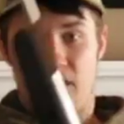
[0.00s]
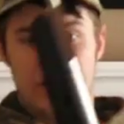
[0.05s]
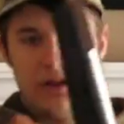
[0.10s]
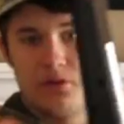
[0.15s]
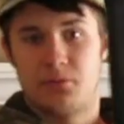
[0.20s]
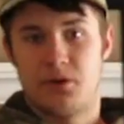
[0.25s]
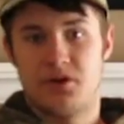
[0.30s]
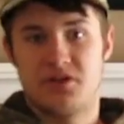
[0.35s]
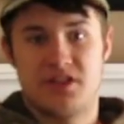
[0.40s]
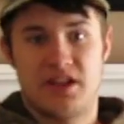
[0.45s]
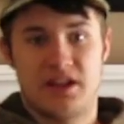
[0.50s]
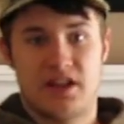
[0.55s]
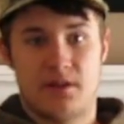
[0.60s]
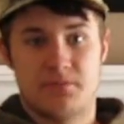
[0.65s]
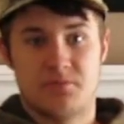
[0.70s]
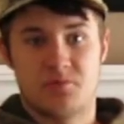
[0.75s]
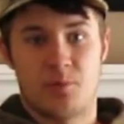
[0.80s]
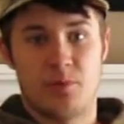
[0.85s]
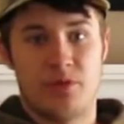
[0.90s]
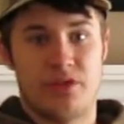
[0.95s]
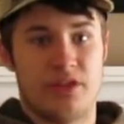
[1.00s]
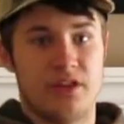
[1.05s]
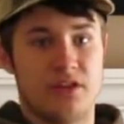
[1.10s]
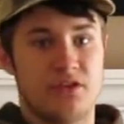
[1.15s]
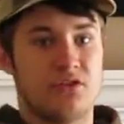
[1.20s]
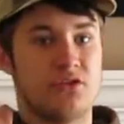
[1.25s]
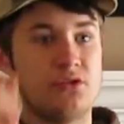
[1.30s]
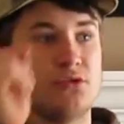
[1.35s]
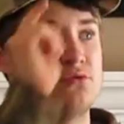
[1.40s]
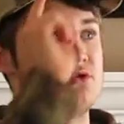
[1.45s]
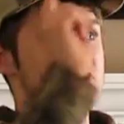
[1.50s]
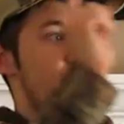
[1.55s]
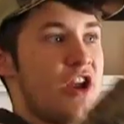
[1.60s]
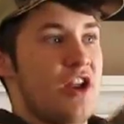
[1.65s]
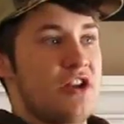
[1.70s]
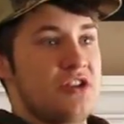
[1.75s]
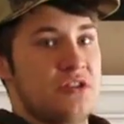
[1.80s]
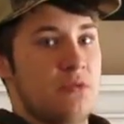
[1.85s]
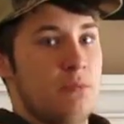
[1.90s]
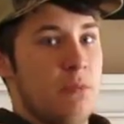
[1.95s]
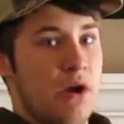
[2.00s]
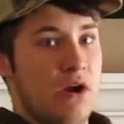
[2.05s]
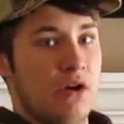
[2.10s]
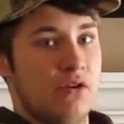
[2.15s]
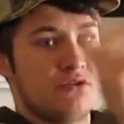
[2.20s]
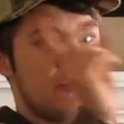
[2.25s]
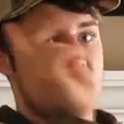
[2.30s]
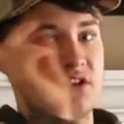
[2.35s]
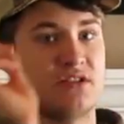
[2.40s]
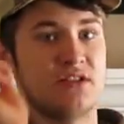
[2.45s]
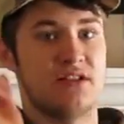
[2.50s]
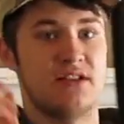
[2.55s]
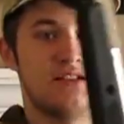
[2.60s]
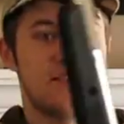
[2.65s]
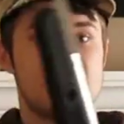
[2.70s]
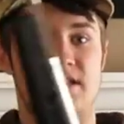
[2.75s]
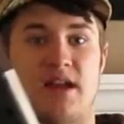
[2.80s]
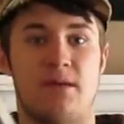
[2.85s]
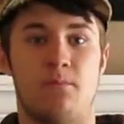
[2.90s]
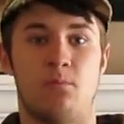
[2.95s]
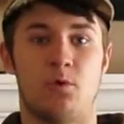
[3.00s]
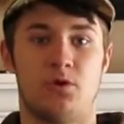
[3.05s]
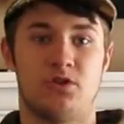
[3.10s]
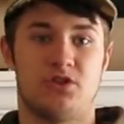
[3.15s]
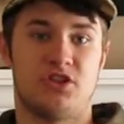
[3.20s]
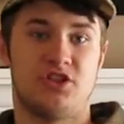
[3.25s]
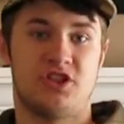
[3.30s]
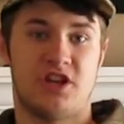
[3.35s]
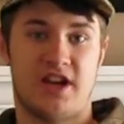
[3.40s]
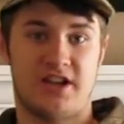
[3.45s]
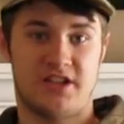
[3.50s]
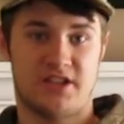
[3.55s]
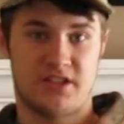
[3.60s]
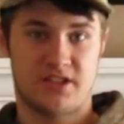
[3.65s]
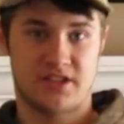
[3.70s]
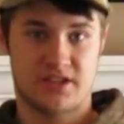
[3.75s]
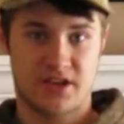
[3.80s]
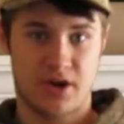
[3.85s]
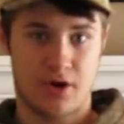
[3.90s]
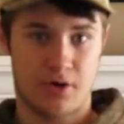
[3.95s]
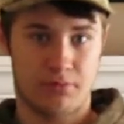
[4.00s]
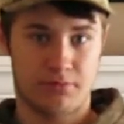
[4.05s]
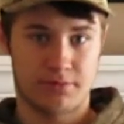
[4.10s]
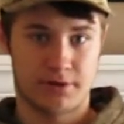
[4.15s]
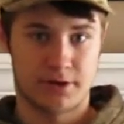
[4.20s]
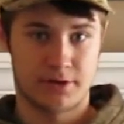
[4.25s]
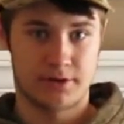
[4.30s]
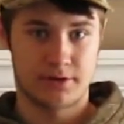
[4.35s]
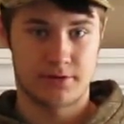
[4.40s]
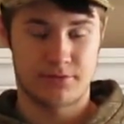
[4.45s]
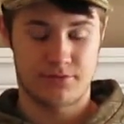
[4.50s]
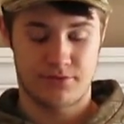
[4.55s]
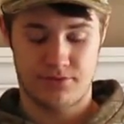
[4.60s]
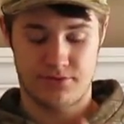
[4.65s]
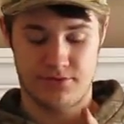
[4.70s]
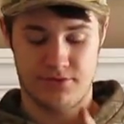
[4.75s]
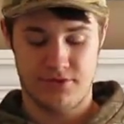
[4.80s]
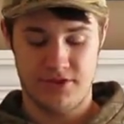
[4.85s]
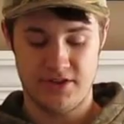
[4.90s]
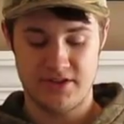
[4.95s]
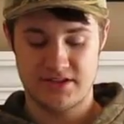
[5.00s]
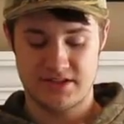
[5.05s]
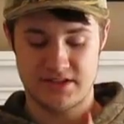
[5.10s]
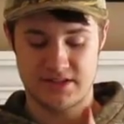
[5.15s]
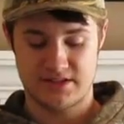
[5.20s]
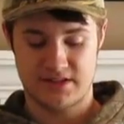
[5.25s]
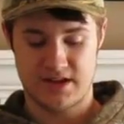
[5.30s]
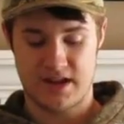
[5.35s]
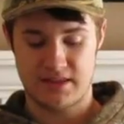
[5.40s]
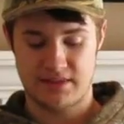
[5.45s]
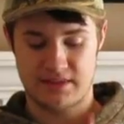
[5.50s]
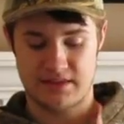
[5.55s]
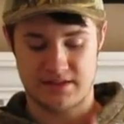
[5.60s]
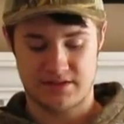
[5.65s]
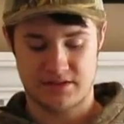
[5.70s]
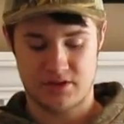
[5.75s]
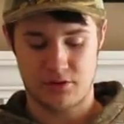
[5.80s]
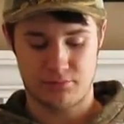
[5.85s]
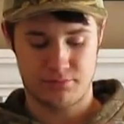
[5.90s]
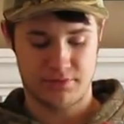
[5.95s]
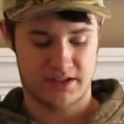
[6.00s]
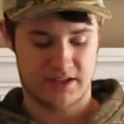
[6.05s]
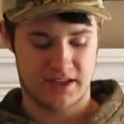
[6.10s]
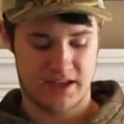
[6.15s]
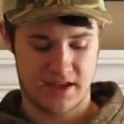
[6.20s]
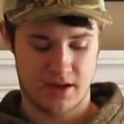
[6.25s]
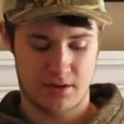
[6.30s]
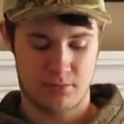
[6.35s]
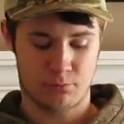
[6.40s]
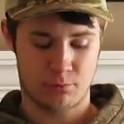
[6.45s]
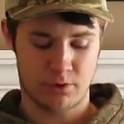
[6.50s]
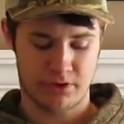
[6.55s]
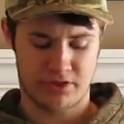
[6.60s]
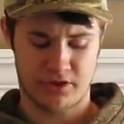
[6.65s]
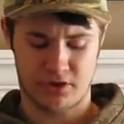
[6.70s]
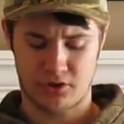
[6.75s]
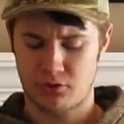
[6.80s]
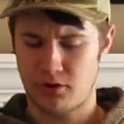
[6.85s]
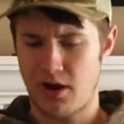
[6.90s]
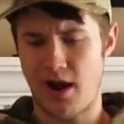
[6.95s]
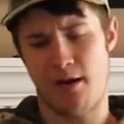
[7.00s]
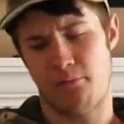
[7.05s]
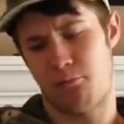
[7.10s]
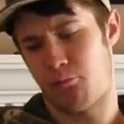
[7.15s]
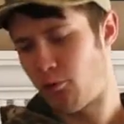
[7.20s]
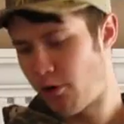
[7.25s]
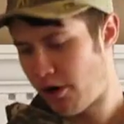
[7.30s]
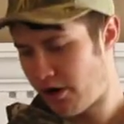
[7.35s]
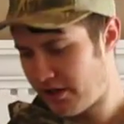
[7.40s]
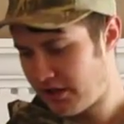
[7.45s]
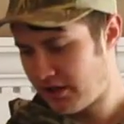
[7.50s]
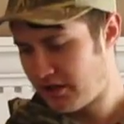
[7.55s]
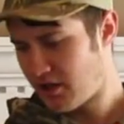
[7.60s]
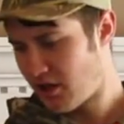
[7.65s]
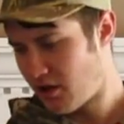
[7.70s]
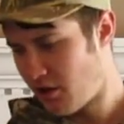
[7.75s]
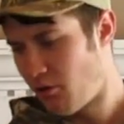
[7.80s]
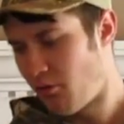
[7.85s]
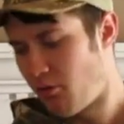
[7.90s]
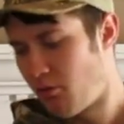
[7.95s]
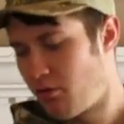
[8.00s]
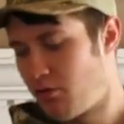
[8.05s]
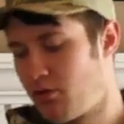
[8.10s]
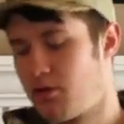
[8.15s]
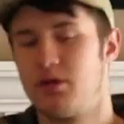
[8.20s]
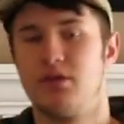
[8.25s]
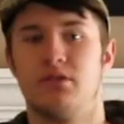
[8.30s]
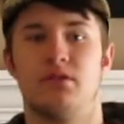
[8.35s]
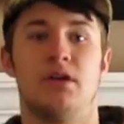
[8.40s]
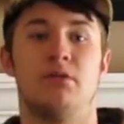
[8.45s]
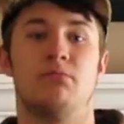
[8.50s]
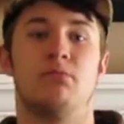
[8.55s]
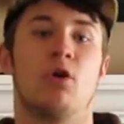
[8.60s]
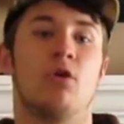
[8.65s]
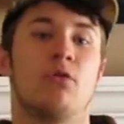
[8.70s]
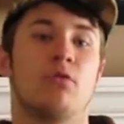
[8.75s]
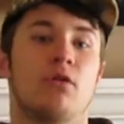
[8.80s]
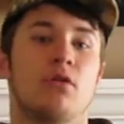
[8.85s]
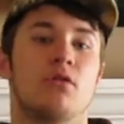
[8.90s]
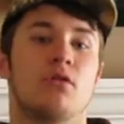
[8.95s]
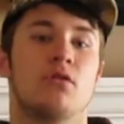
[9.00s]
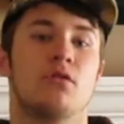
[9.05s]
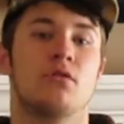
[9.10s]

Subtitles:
Allen wrench that comes with it to change the barrels is the same one to change the scope. This is not the scope that came with the crap. Where'd it go? It broke.